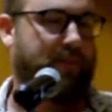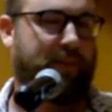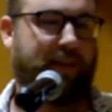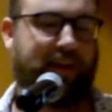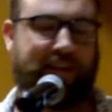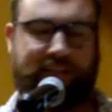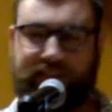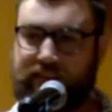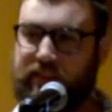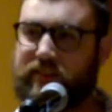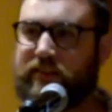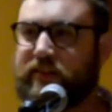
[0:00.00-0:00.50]

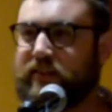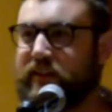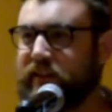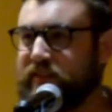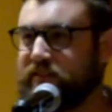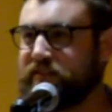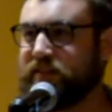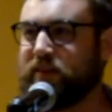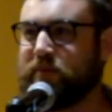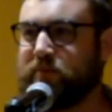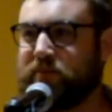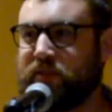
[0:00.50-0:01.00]
I didn't
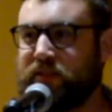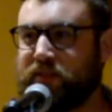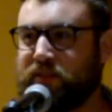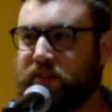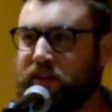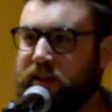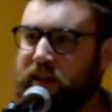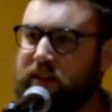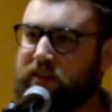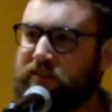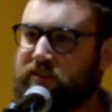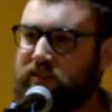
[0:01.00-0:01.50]
get something
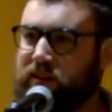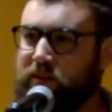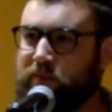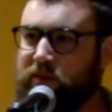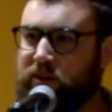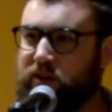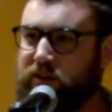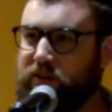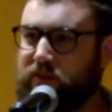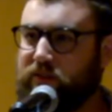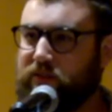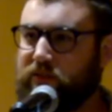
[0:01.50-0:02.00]
the next
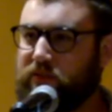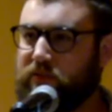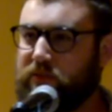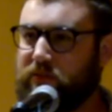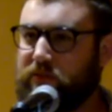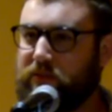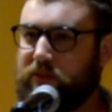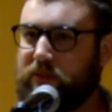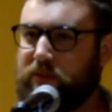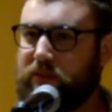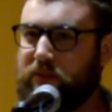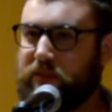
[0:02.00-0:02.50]
summer.
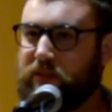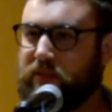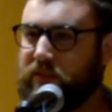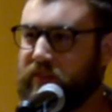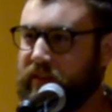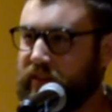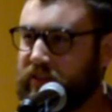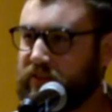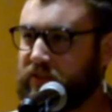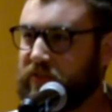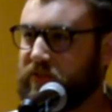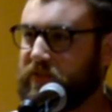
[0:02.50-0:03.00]

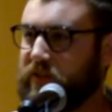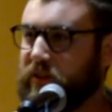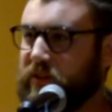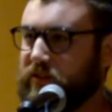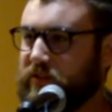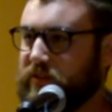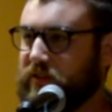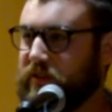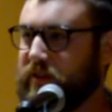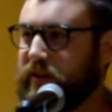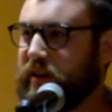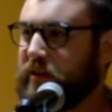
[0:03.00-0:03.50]
Things
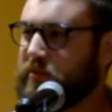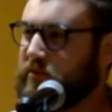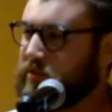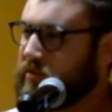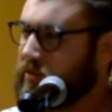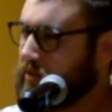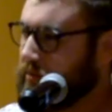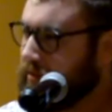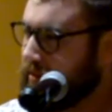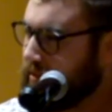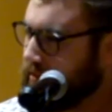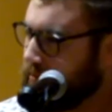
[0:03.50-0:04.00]
faltered. I was
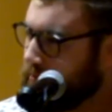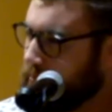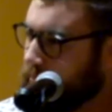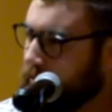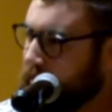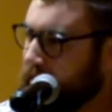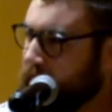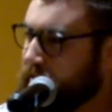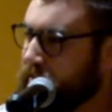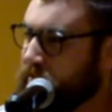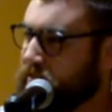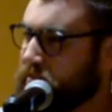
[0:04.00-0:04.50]
doing
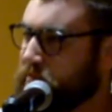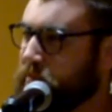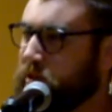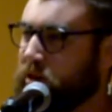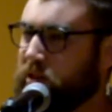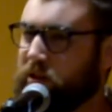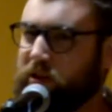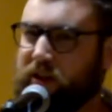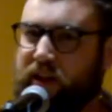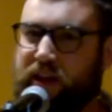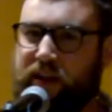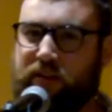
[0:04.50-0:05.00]
playing
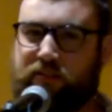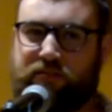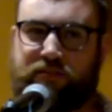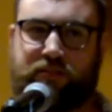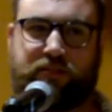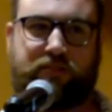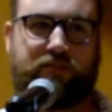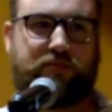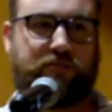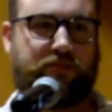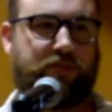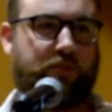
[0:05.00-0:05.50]
smaller
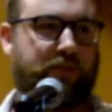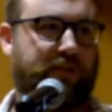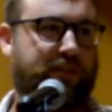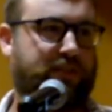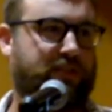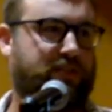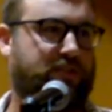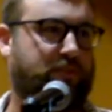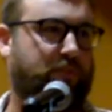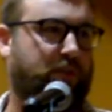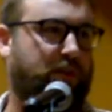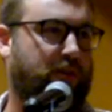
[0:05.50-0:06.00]
houses,
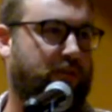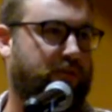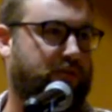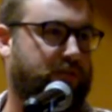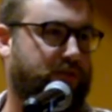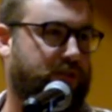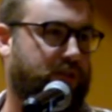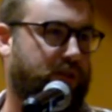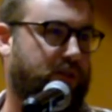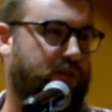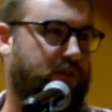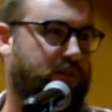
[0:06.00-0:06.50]
doing smaller
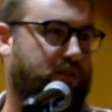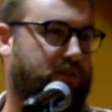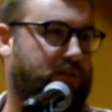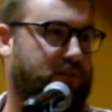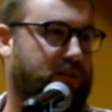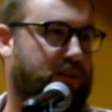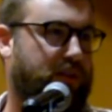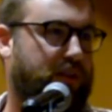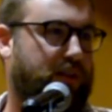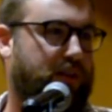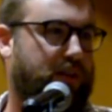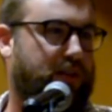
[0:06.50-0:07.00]

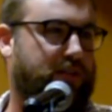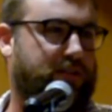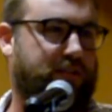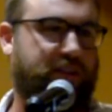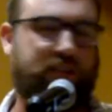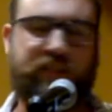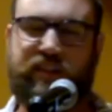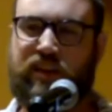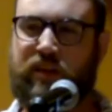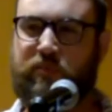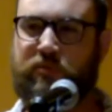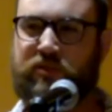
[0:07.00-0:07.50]
shows.
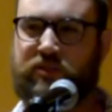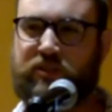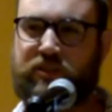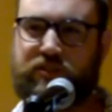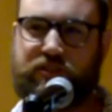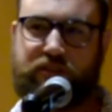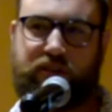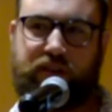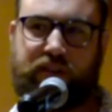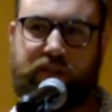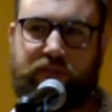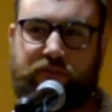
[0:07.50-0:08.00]
Suddenly I'm
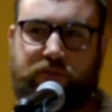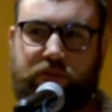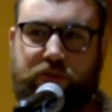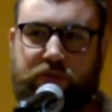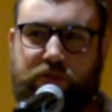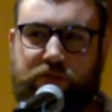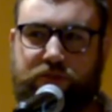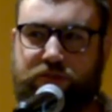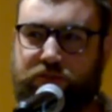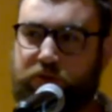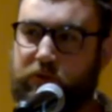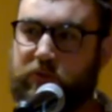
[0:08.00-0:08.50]
auditioning
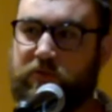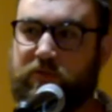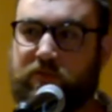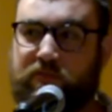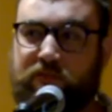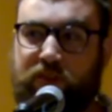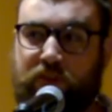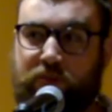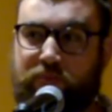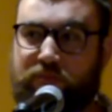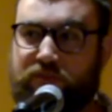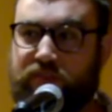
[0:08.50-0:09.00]
for student
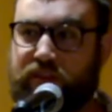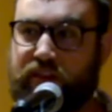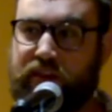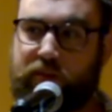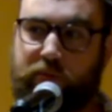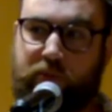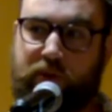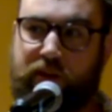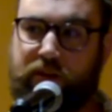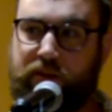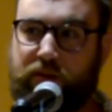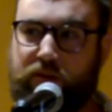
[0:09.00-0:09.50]
films
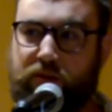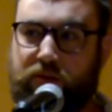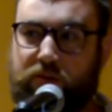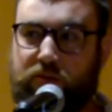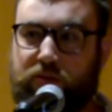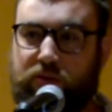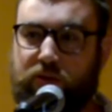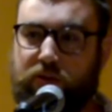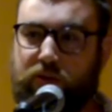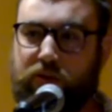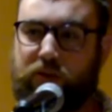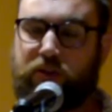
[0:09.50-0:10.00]
at
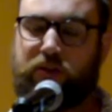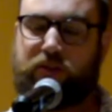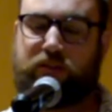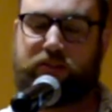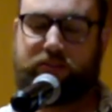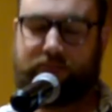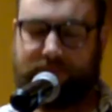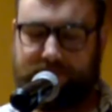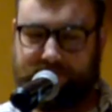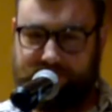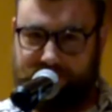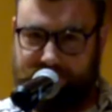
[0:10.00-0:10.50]
NYU.
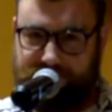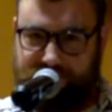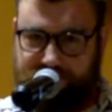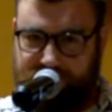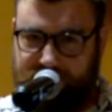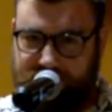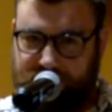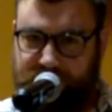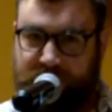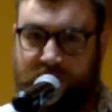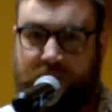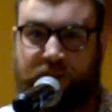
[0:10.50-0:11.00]

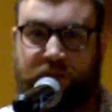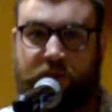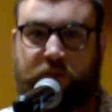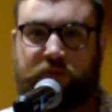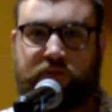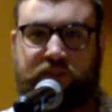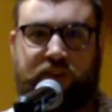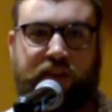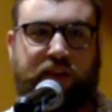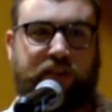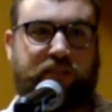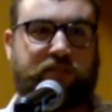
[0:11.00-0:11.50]
Fuck
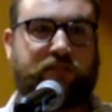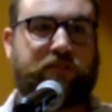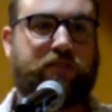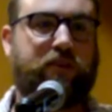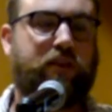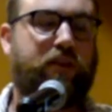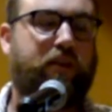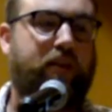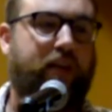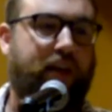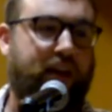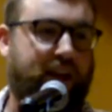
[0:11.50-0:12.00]
those kids.
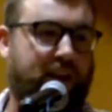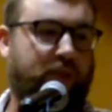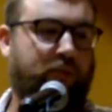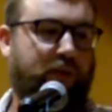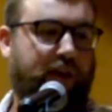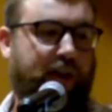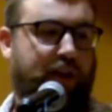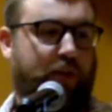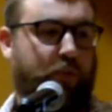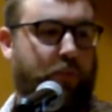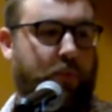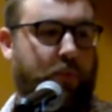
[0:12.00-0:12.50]

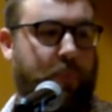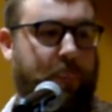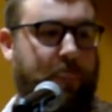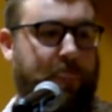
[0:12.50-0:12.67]
Anyway.